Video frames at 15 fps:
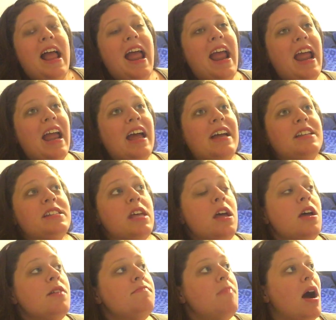And
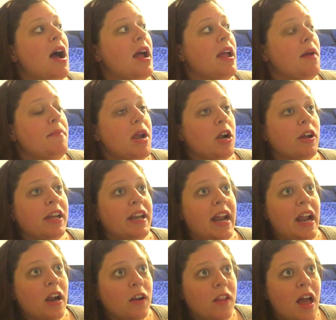my American
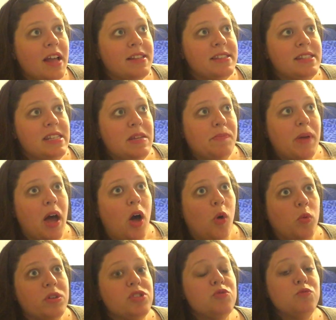Airlines
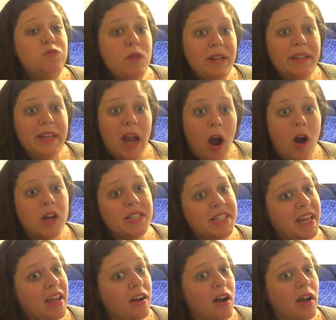seatbelt was really hard to
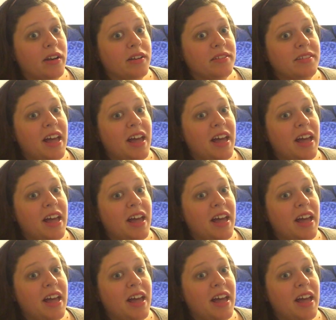get on.